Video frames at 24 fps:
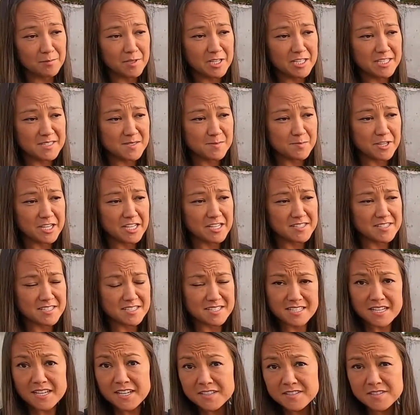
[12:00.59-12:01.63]
It's because it
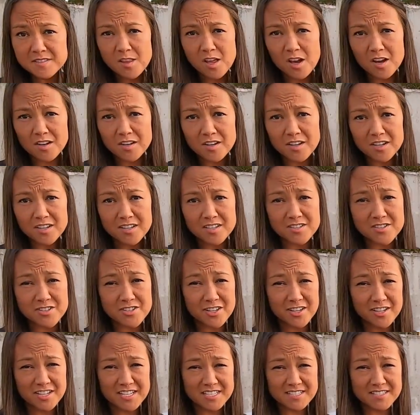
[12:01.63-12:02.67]
takes longer because
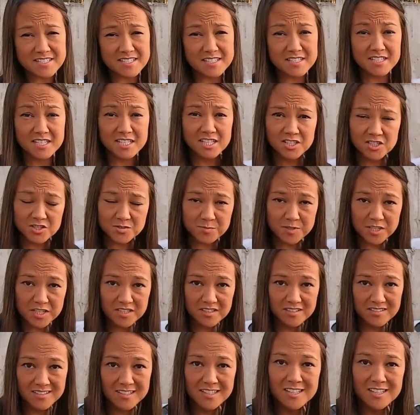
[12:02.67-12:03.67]
Sean has to teach me